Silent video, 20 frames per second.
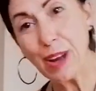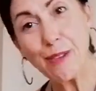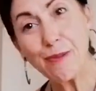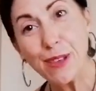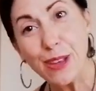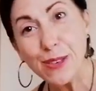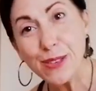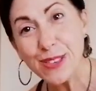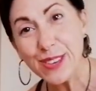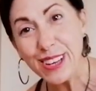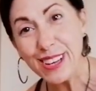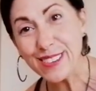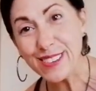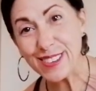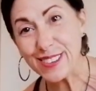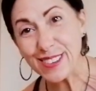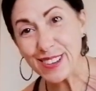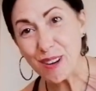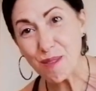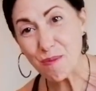A few seeds
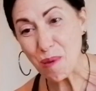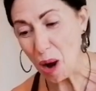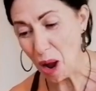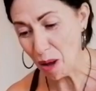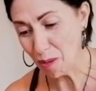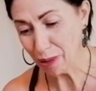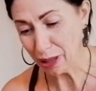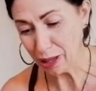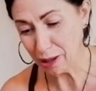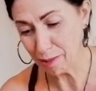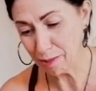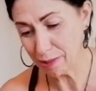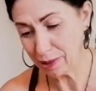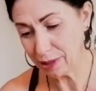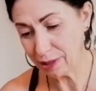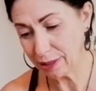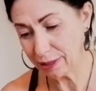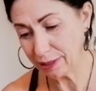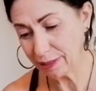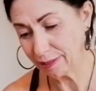isn't a problem.
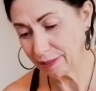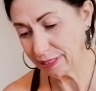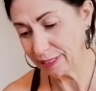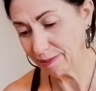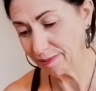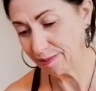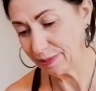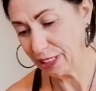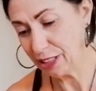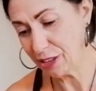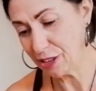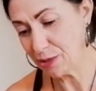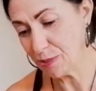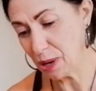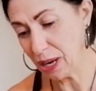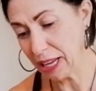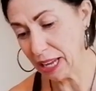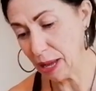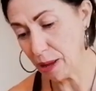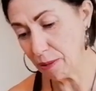You just
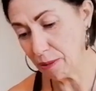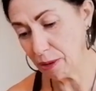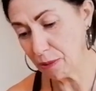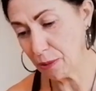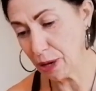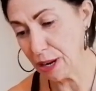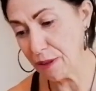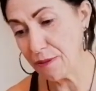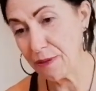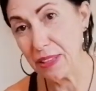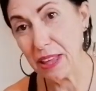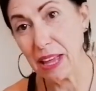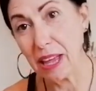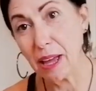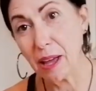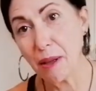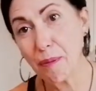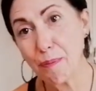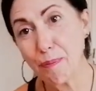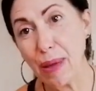want to get rid of
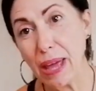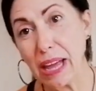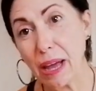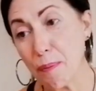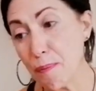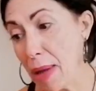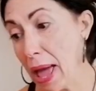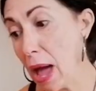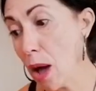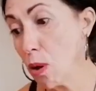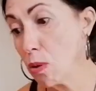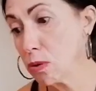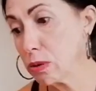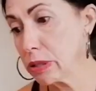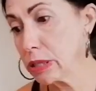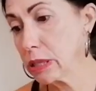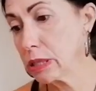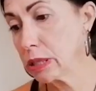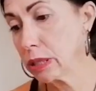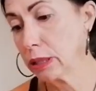the big
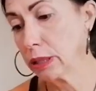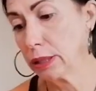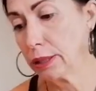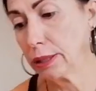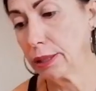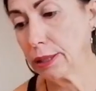amount.